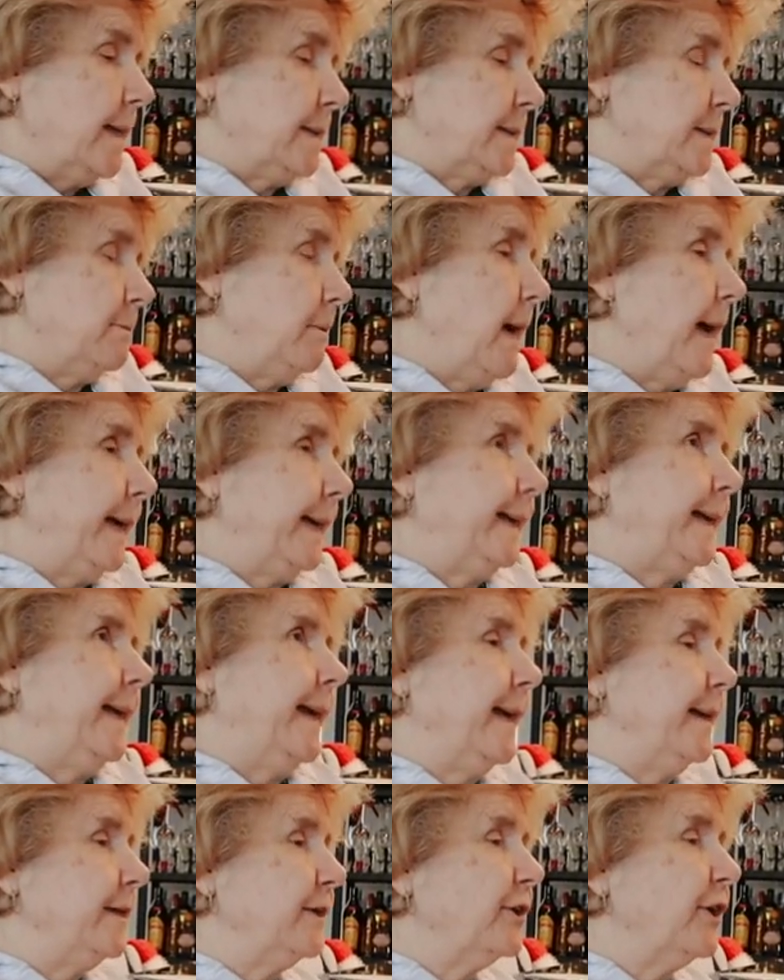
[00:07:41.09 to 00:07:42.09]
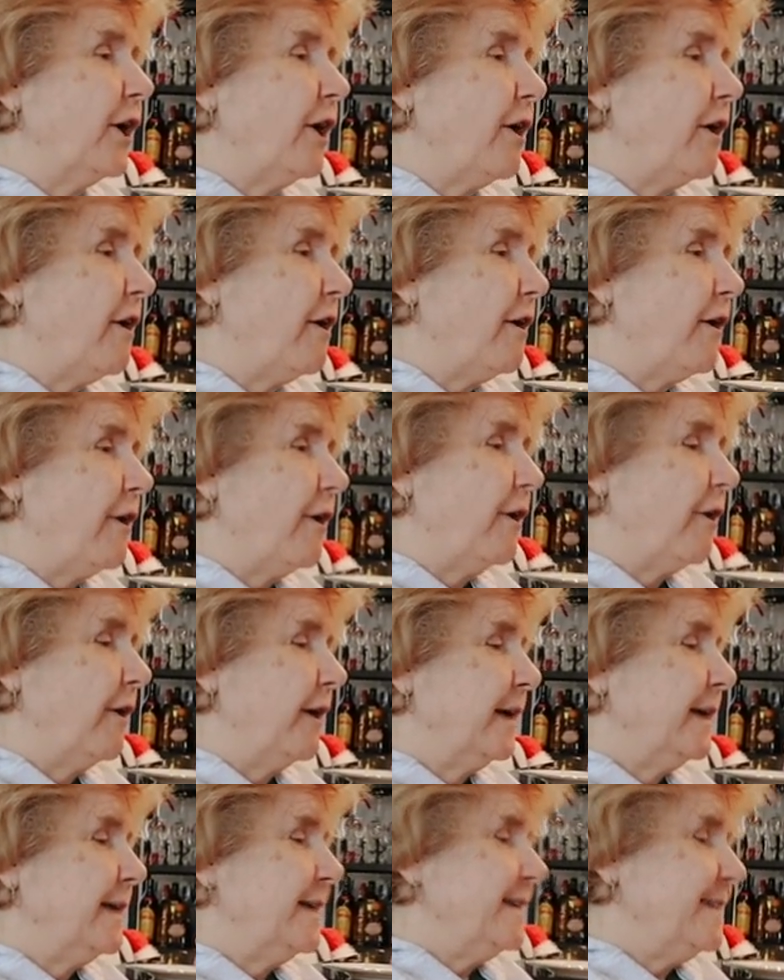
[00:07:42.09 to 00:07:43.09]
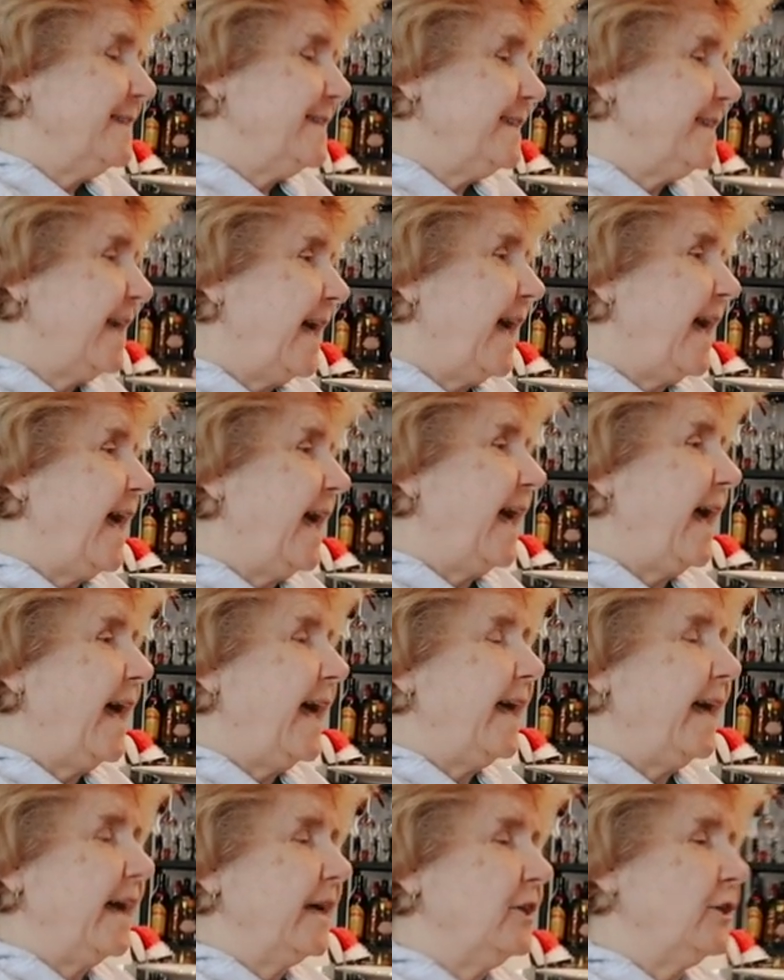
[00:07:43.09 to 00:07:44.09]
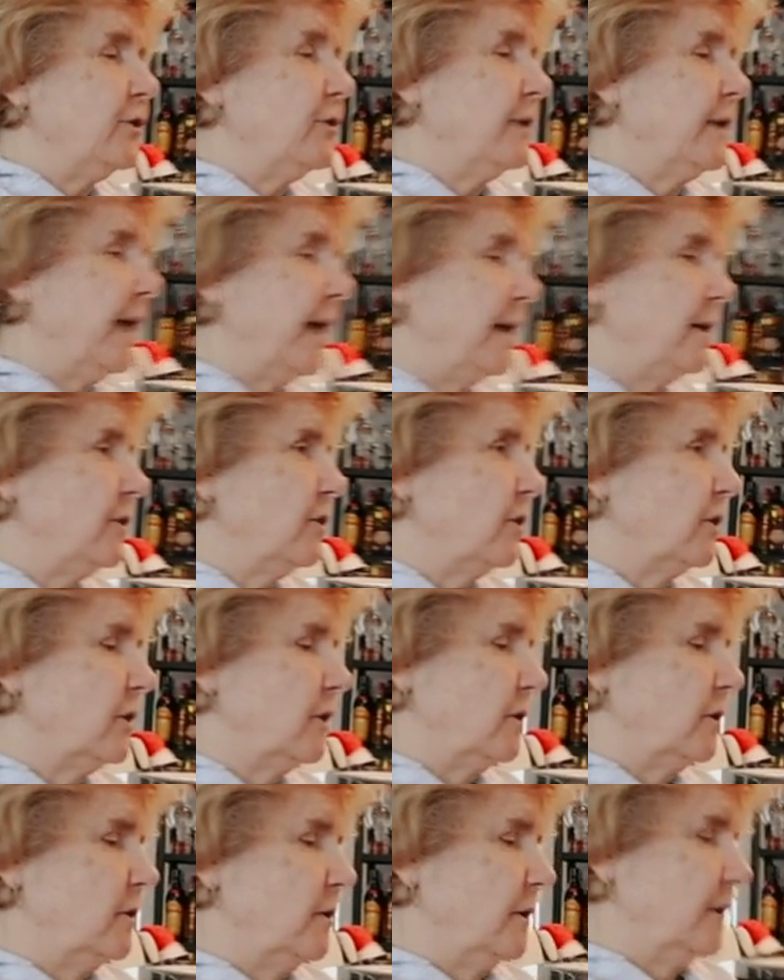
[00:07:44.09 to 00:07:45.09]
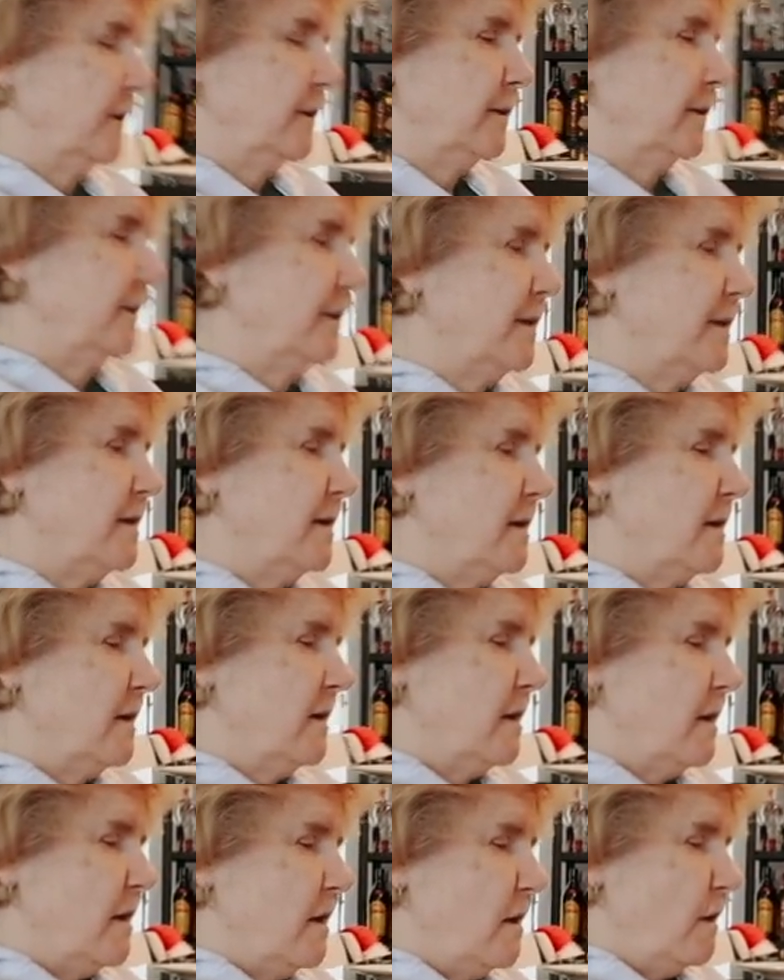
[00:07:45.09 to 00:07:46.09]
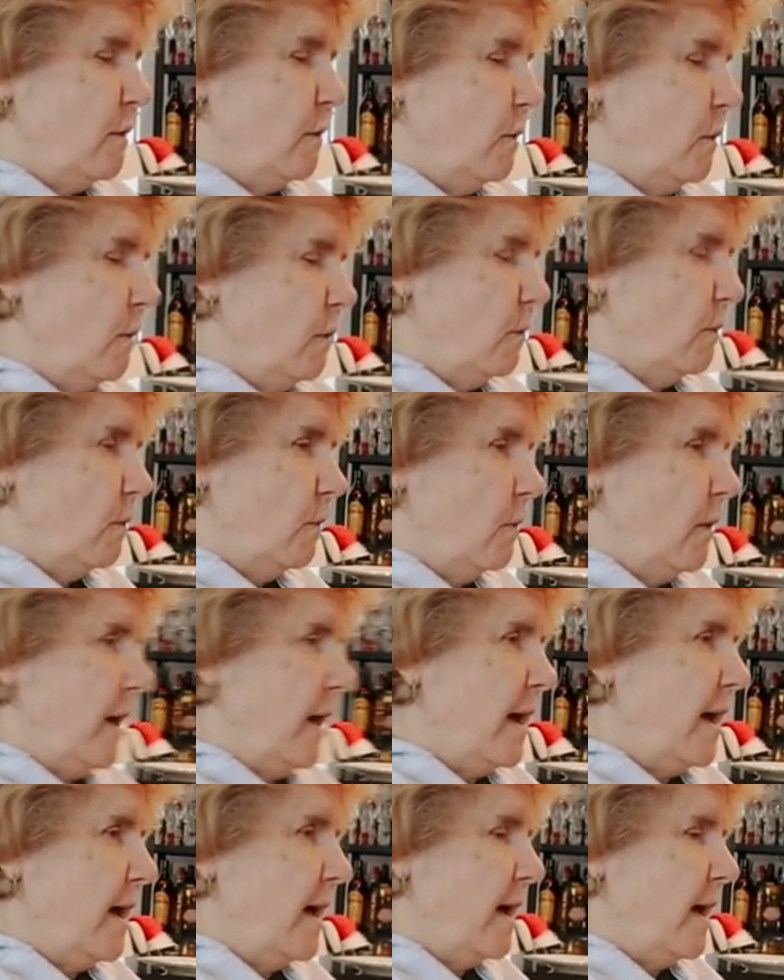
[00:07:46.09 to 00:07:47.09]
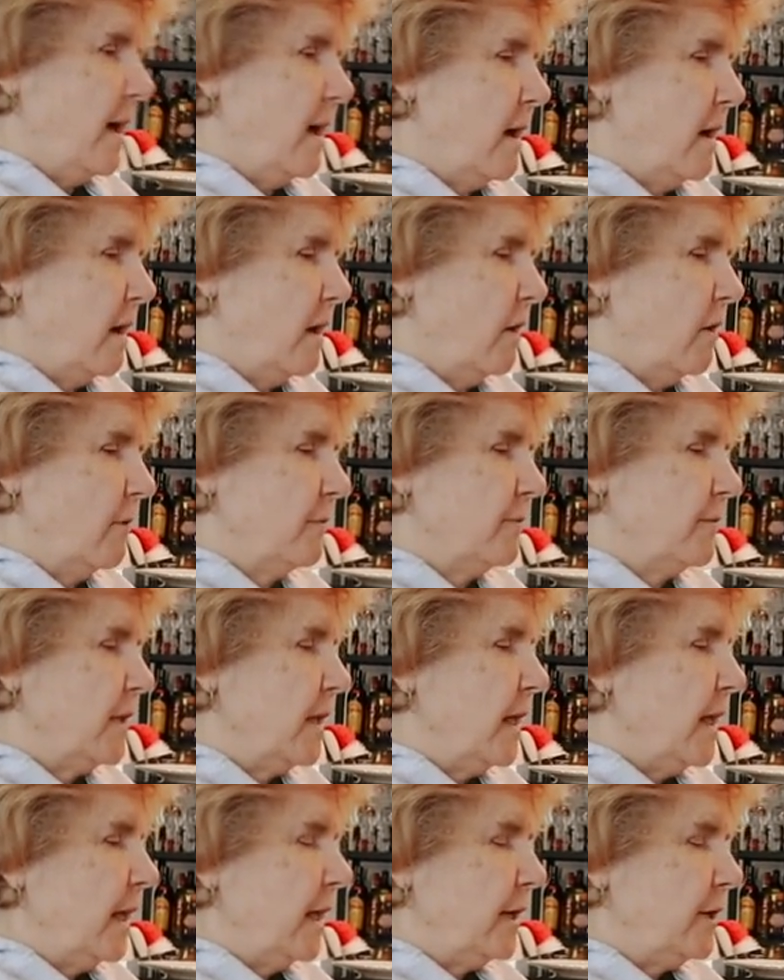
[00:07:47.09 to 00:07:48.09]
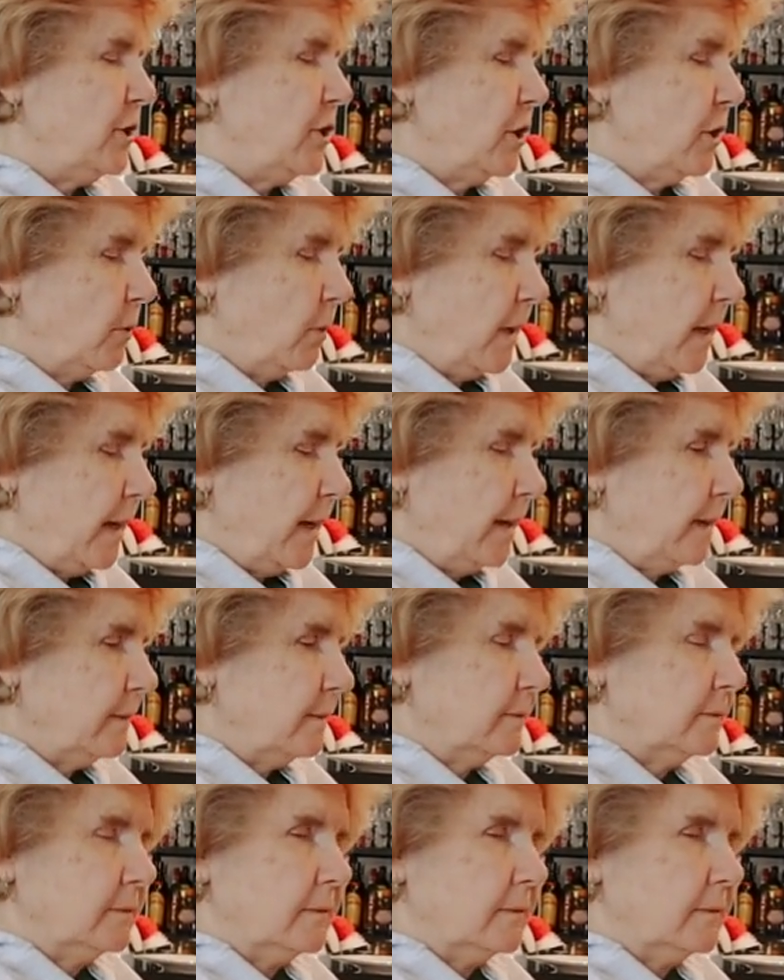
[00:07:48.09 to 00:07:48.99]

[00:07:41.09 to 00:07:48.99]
it's my Kindle. It's her Kindle. Yay, a new Kindle. That's right. I got another new Kindle too. Wow. And you know what?